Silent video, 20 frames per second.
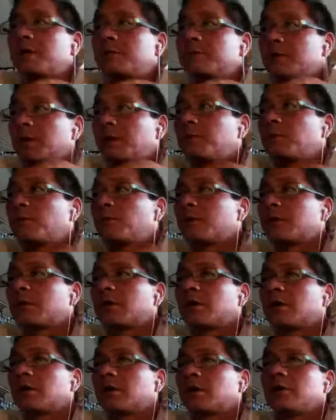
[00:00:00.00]
comes up with
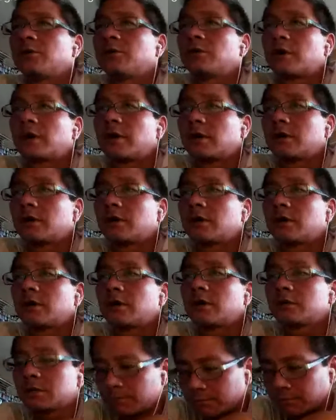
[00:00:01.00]
the
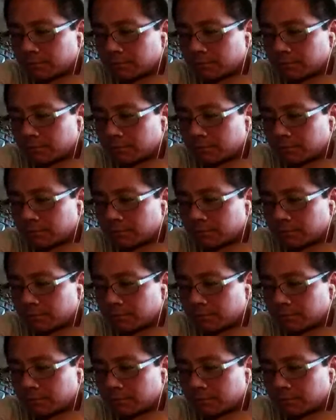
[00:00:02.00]
URLs.